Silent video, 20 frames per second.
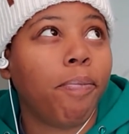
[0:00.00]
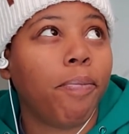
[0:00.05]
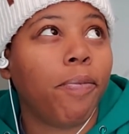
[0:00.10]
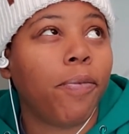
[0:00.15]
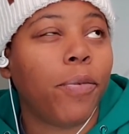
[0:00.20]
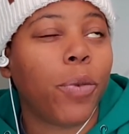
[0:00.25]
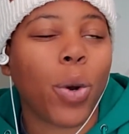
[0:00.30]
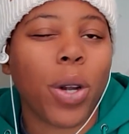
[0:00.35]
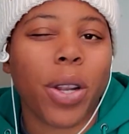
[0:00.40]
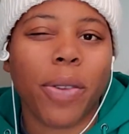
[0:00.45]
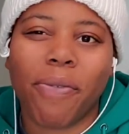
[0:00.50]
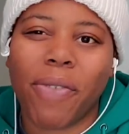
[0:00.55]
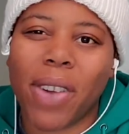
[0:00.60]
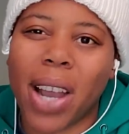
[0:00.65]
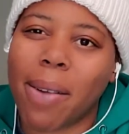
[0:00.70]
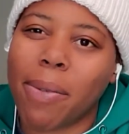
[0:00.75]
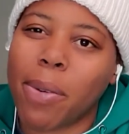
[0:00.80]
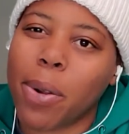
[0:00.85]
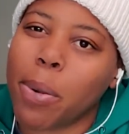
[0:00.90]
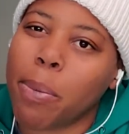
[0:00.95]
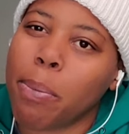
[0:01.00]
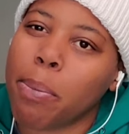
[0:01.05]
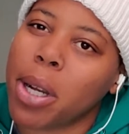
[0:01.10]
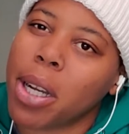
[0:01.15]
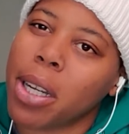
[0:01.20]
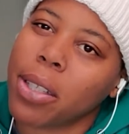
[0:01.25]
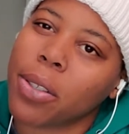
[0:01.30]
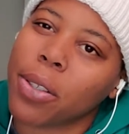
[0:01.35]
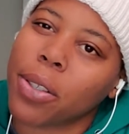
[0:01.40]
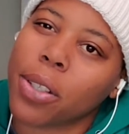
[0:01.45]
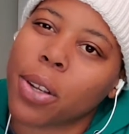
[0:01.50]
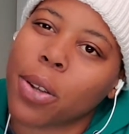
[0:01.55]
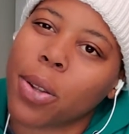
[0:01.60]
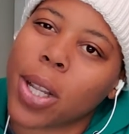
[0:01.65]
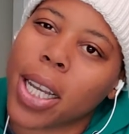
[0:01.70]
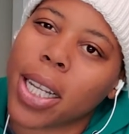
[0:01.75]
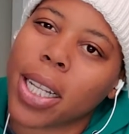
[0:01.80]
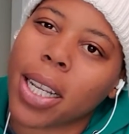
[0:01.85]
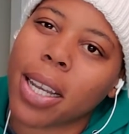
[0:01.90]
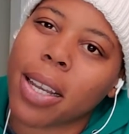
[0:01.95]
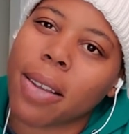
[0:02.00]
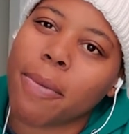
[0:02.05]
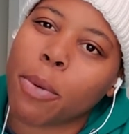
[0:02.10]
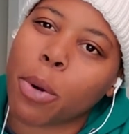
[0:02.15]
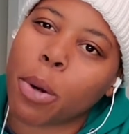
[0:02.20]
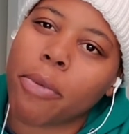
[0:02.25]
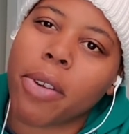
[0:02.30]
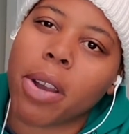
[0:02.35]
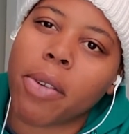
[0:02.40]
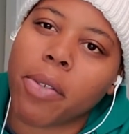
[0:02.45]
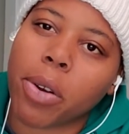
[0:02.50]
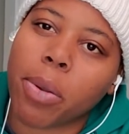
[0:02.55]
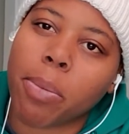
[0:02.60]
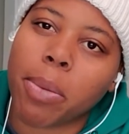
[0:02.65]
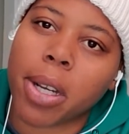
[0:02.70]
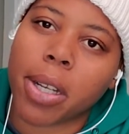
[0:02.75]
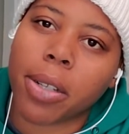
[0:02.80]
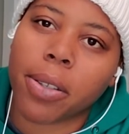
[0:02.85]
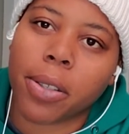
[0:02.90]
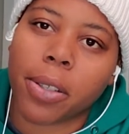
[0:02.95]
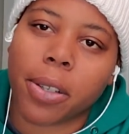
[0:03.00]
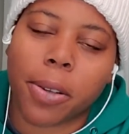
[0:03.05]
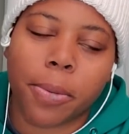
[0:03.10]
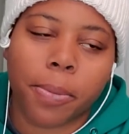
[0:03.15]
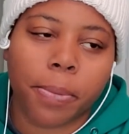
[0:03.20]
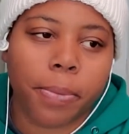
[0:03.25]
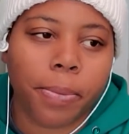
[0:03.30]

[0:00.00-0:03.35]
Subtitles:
$4,500 or so, like that. $4,500 or so.